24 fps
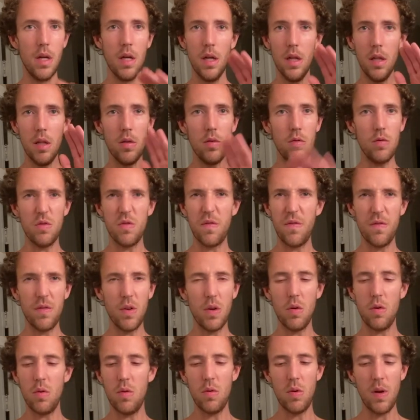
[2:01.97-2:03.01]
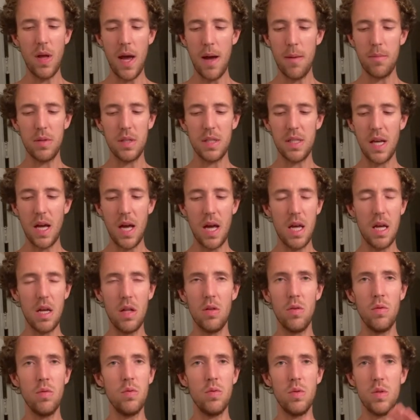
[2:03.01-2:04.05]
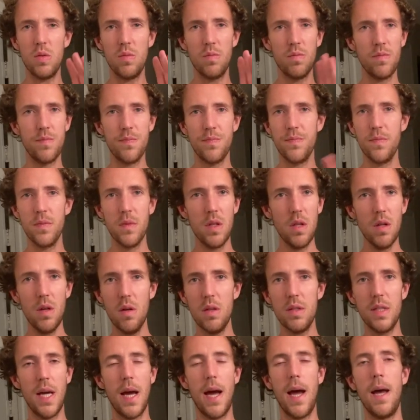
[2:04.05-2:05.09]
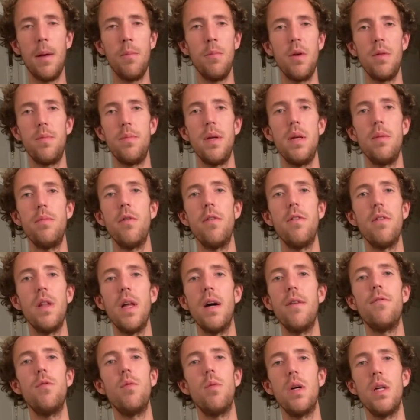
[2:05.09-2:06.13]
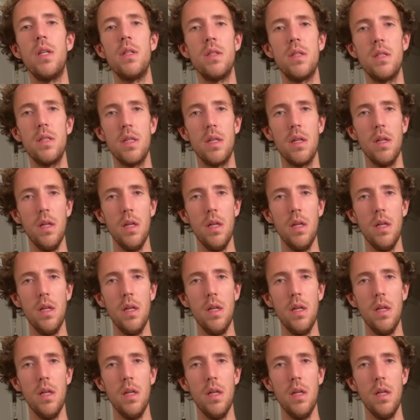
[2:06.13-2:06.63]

lose food, appetite, lose time with people, loved ones,